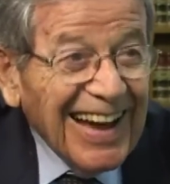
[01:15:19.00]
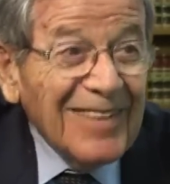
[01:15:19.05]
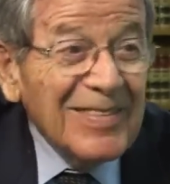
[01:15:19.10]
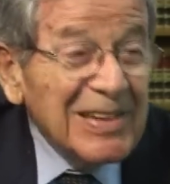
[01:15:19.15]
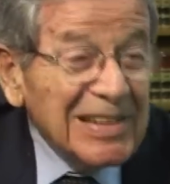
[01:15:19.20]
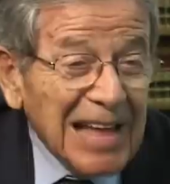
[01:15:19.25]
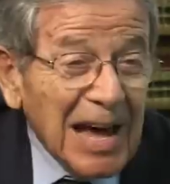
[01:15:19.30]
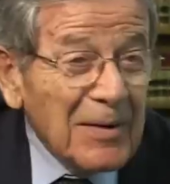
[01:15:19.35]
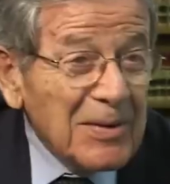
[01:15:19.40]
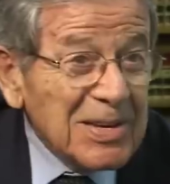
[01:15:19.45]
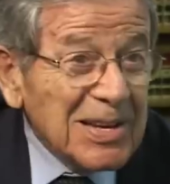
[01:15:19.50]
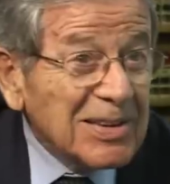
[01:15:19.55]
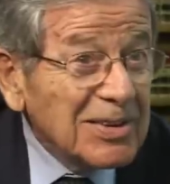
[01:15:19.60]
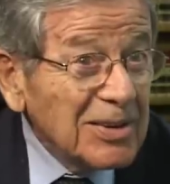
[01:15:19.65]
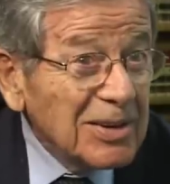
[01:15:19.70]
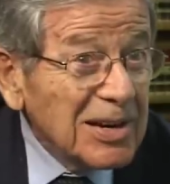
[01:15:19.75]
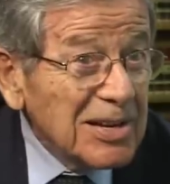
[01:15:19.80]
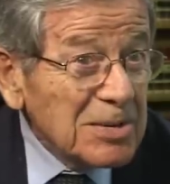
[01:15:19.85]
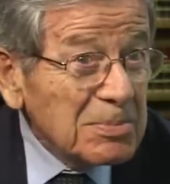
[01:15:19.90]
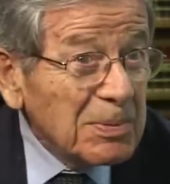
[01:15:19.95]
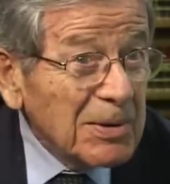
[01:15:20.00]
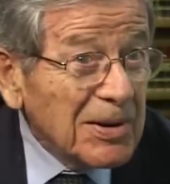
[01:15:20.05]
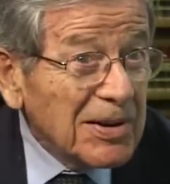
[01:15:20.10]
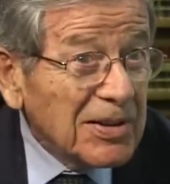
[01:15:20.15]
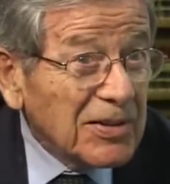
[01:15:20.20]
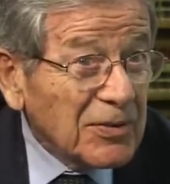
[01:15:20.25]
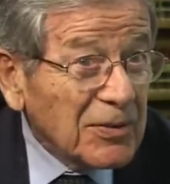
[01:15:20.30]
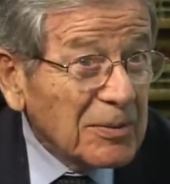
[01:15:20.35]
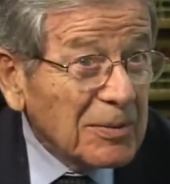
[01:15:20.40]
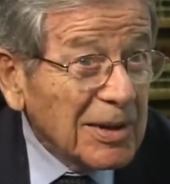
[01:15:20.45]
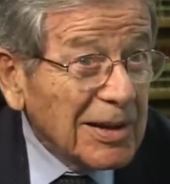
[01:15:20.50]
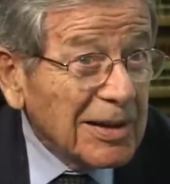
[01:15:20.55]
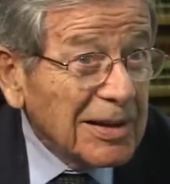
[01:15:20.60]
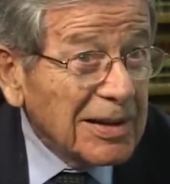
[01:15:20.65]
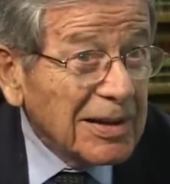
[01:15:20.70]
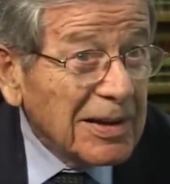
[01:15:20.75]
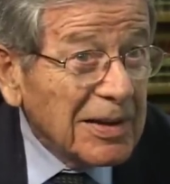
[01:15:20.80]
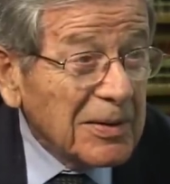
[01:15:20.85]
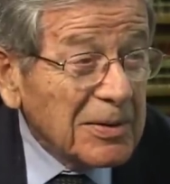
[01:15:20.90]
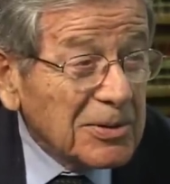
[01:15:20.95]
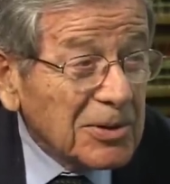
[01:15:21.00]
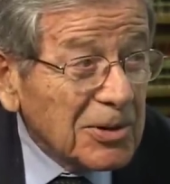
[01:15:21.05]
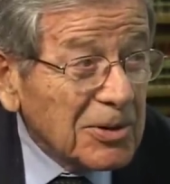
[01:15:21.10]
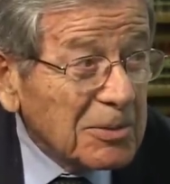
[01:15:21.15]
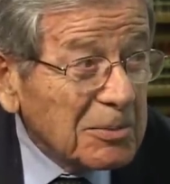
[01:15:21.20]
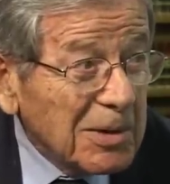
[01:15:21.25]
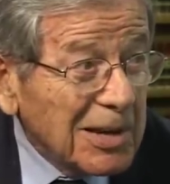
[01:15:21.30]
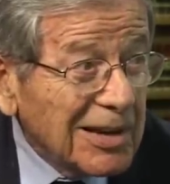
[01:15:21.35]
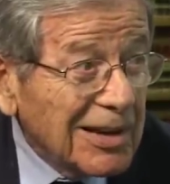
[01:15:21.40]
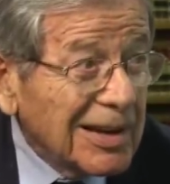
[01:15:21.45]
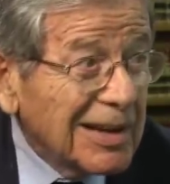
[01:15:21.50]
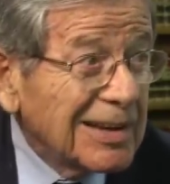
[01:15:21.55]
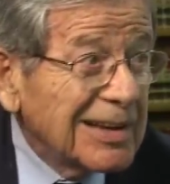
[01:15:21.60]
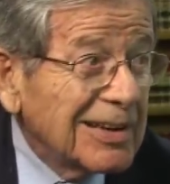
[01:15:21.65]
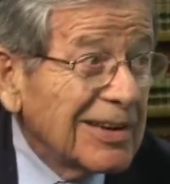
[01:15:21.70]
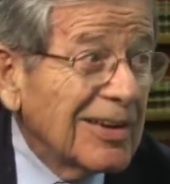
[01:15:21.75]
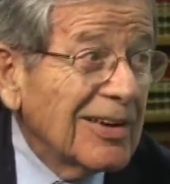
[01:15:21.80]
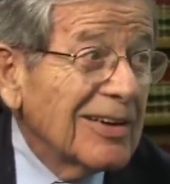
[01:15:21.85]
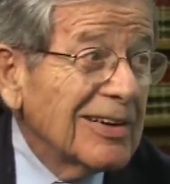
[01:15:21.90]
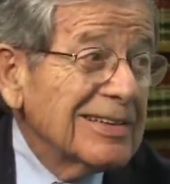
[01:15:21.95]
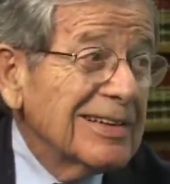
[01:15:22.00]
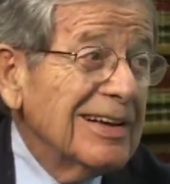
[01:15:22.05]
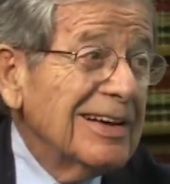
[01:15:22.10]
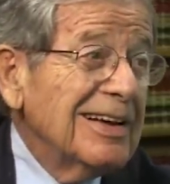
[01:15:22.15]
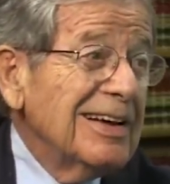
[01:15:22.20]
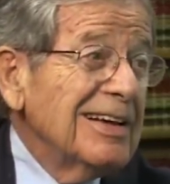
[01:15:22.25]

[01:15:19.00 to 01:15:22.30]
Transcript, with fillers: I mean, that was a good experience for me. It turned me on, you know.